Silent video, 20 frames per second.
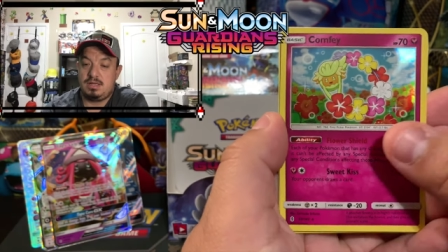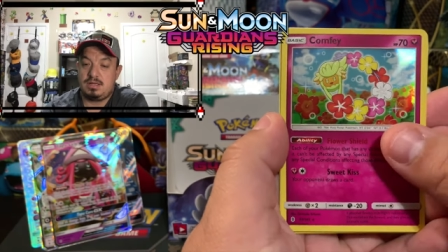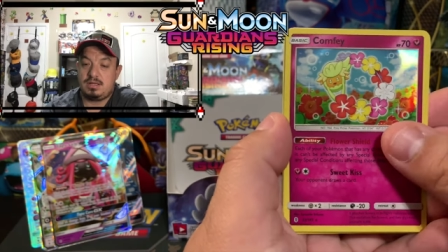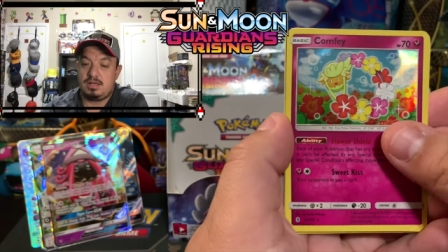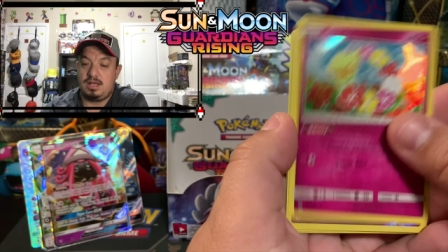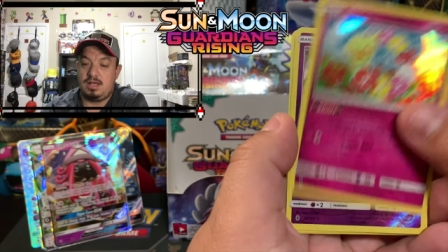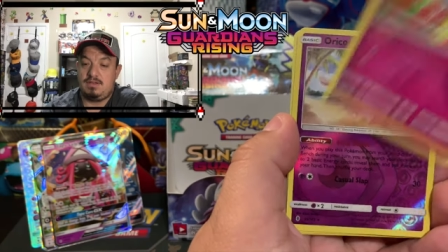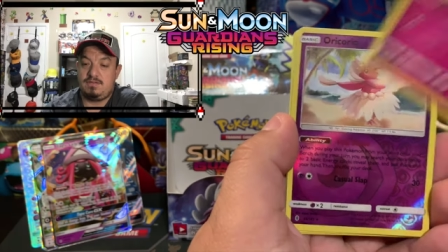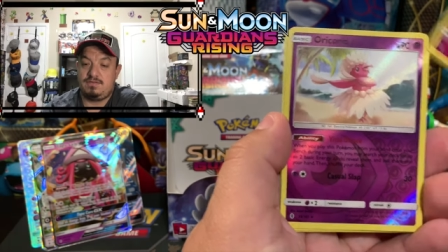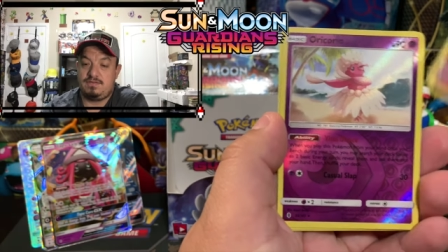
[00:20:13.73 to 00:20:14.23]

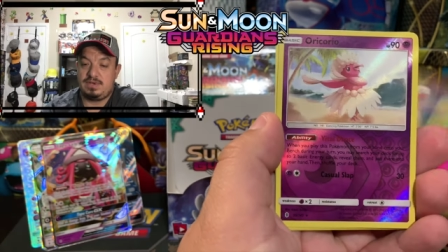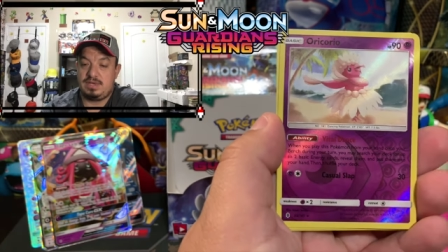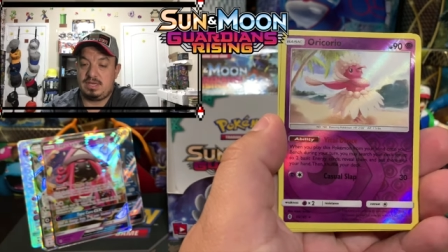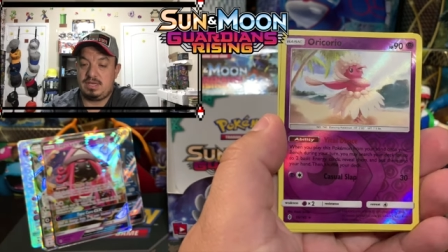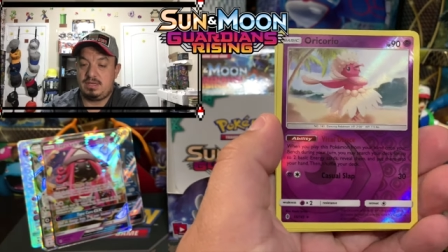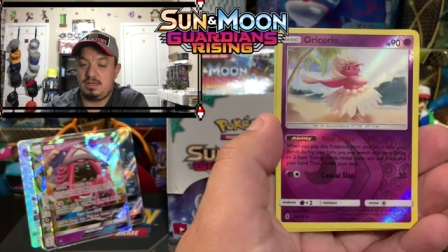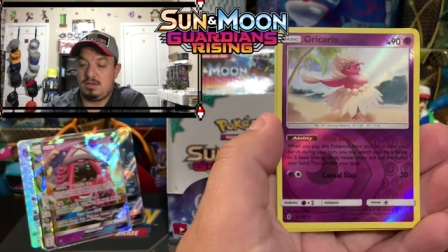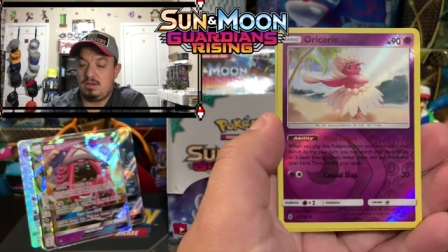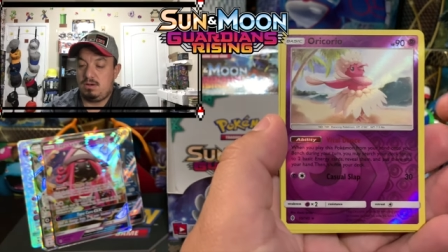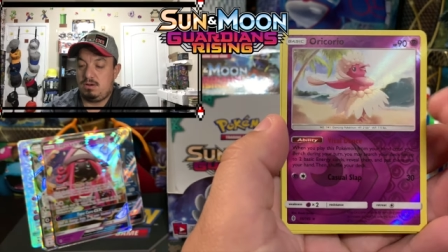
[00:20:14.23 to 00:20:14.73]

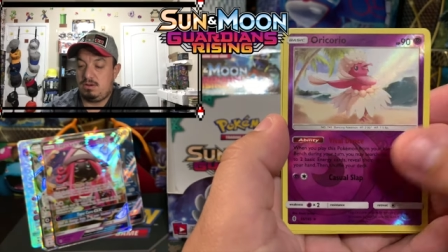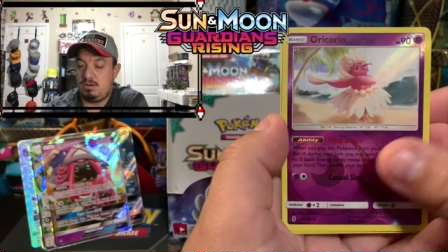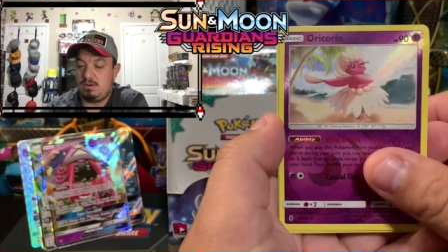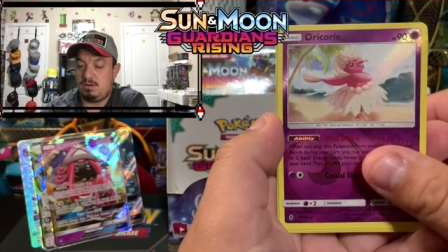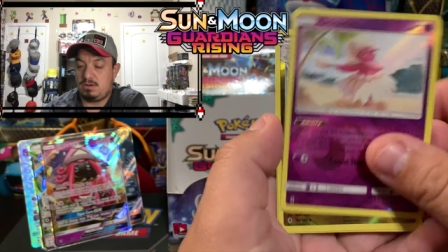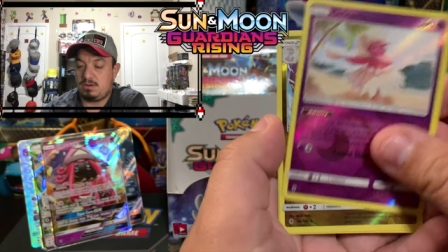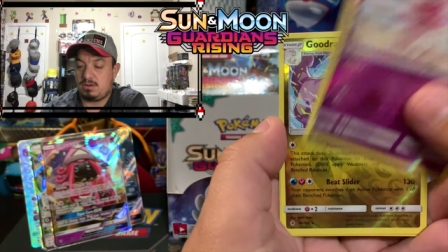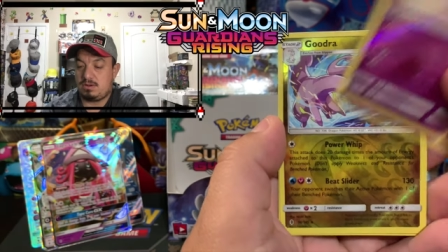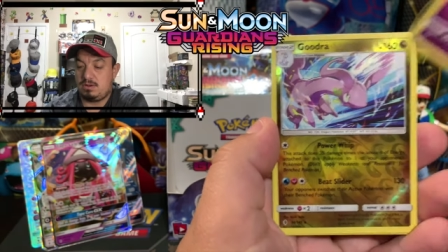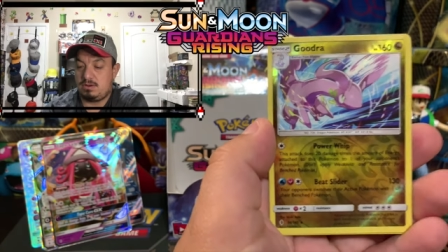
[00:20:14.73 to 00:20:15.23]
Comfey,
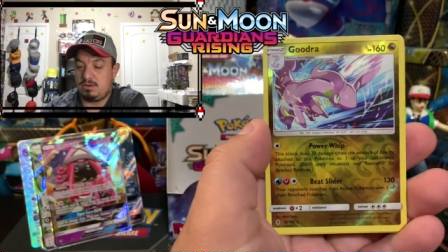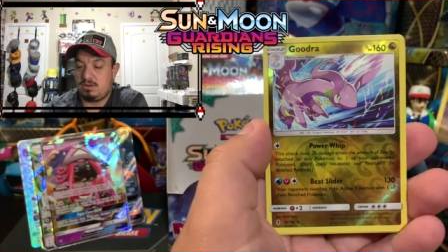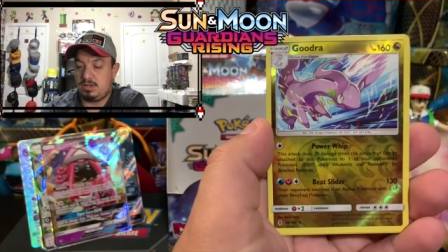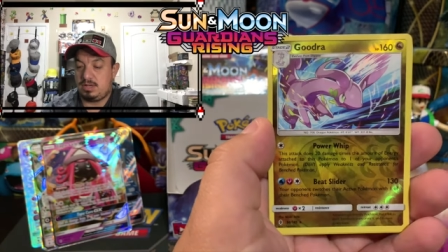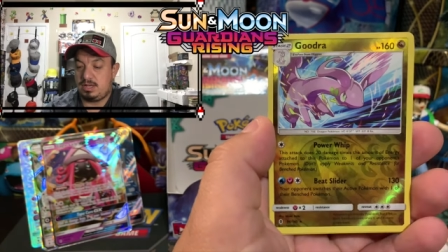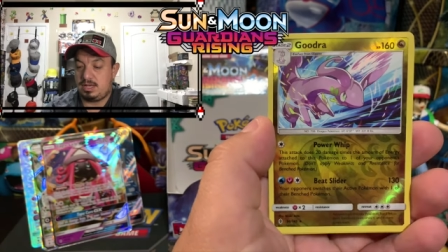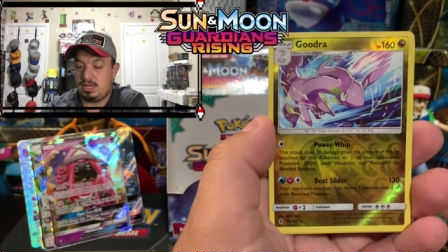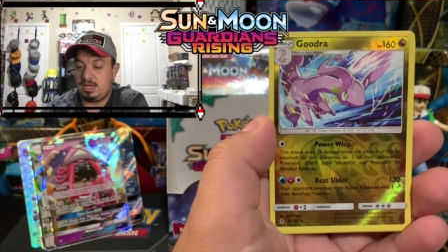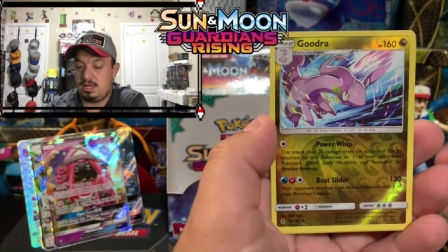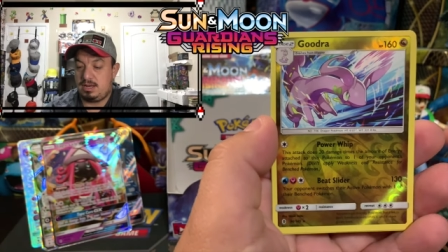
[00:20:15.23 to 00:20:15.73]

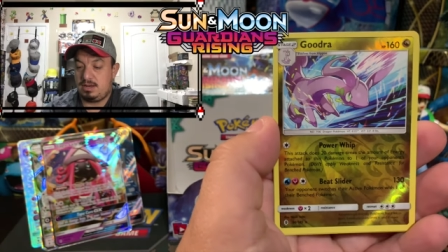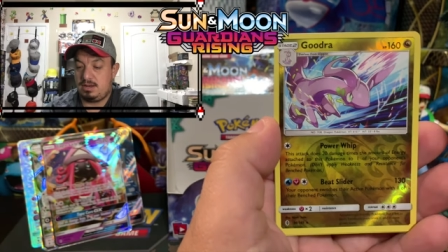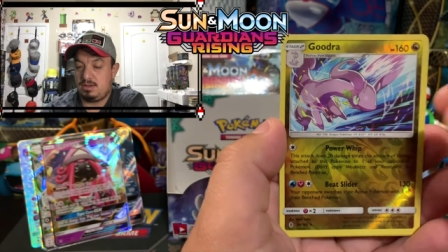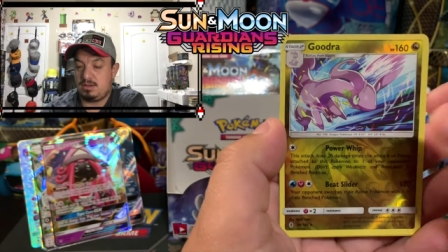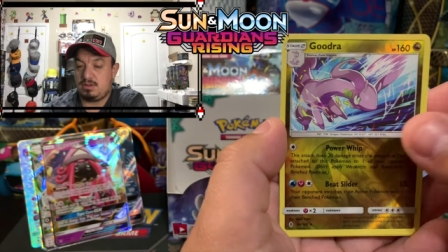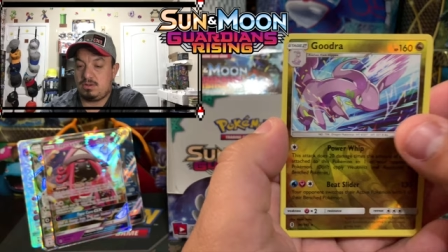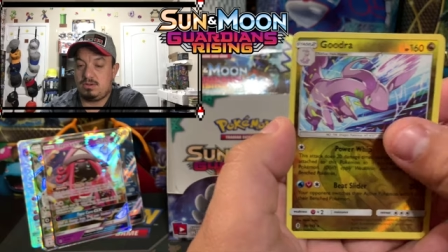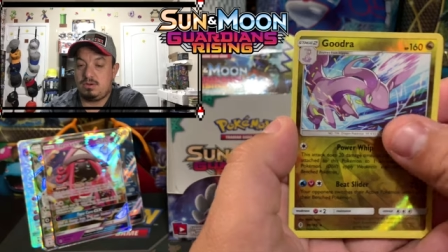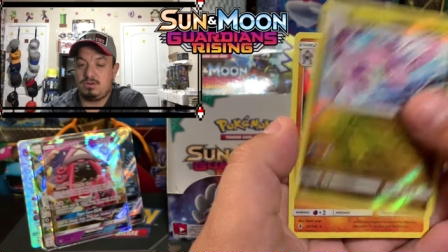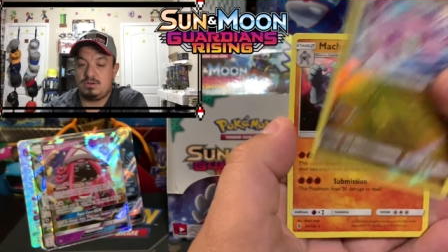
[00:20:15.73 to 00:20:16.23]
Oricorio
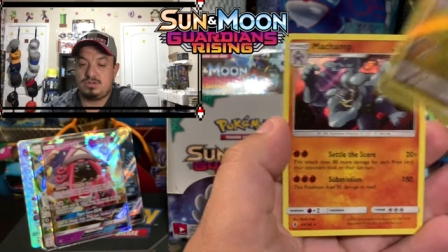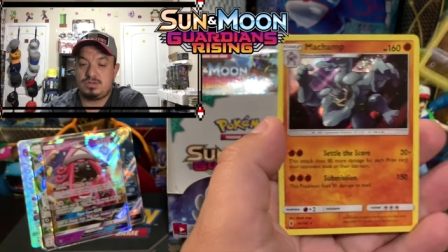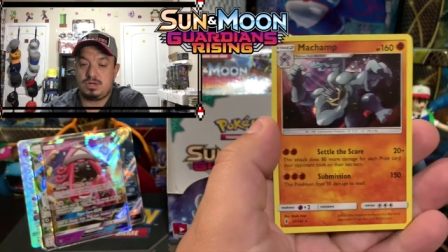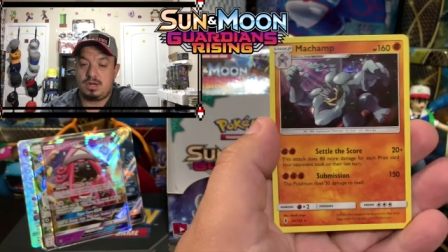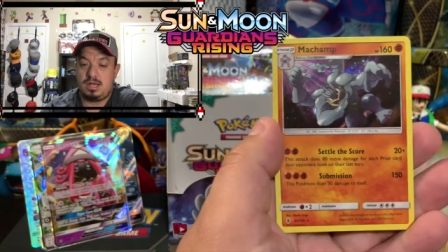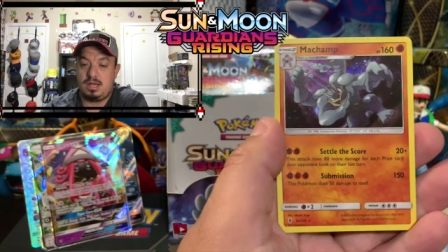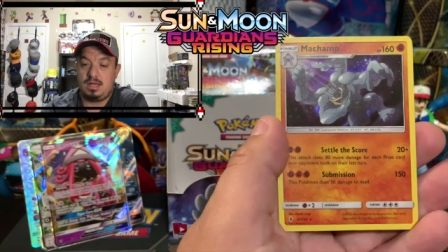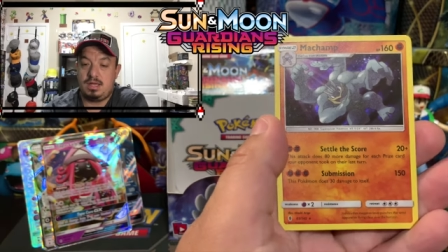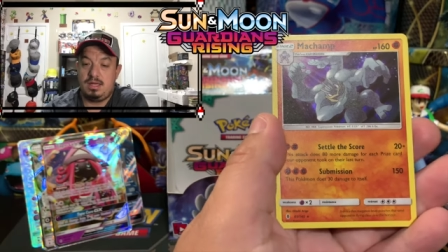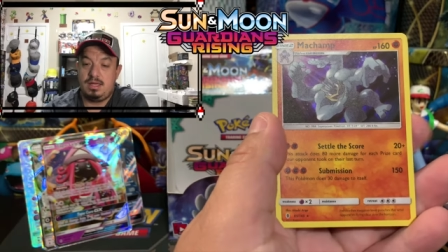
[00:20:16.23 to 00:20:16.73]
again,
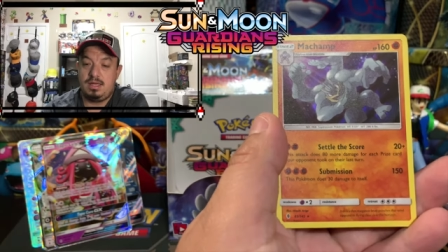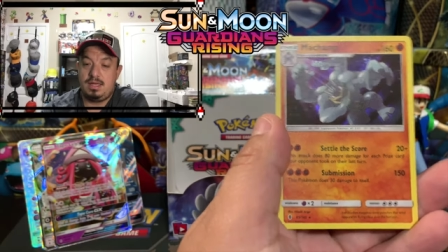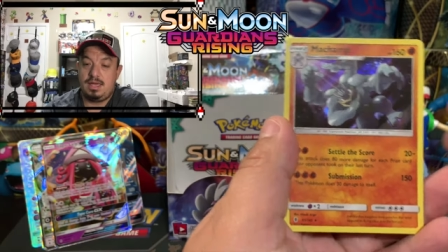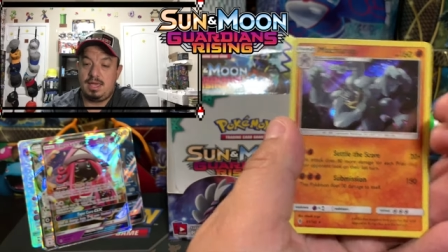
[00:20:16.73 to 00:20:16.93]
Goodra,